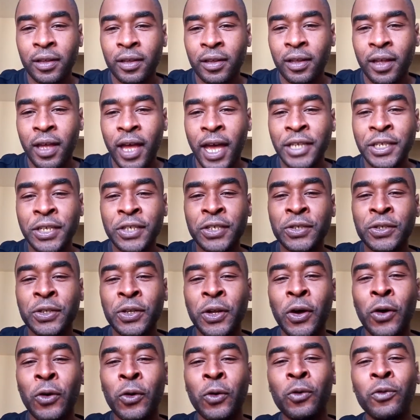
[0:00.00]
I just
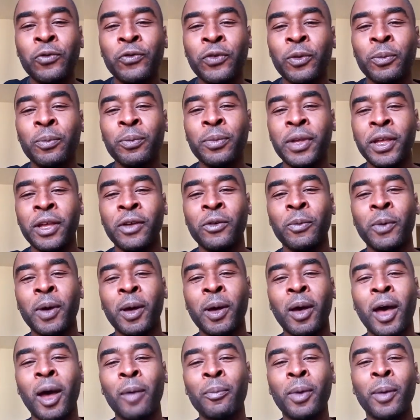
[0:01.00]
know from me,
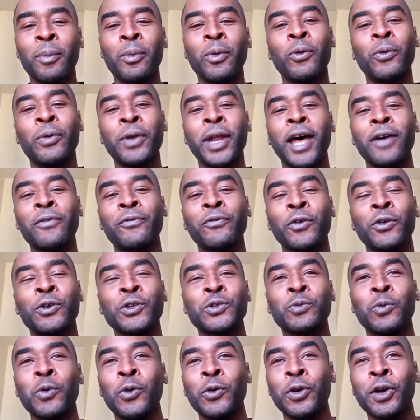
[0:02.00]
I remember when I
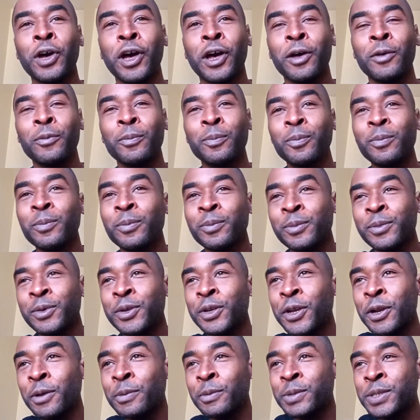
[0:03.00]
first woke up, you
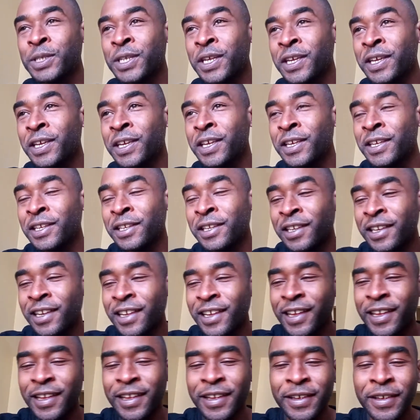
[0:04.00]
know what I'm saying?
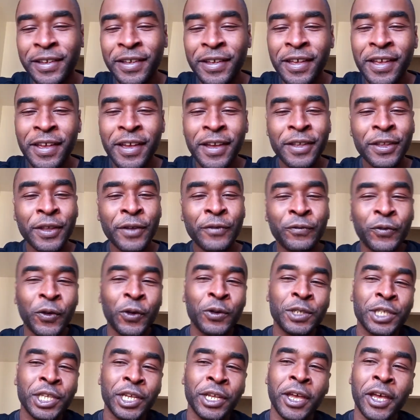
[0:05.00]
The
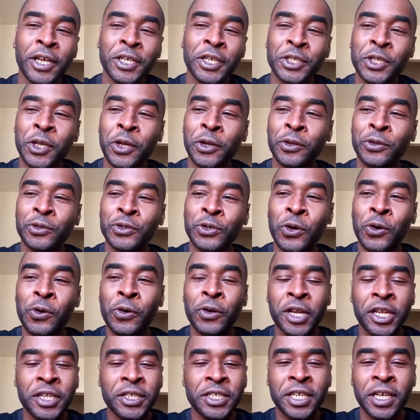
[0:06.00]
first thing I started
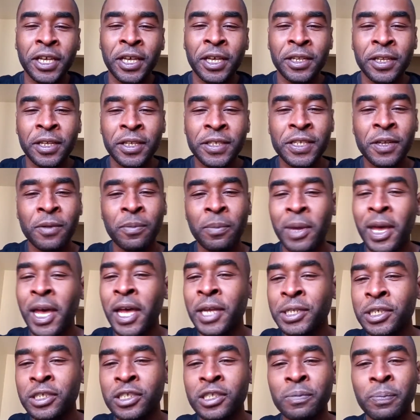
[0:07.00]
doing is getting into
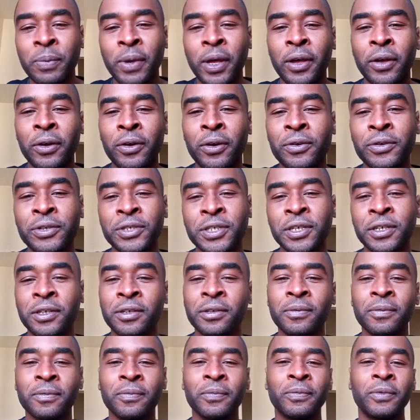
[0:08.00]
magic spells and,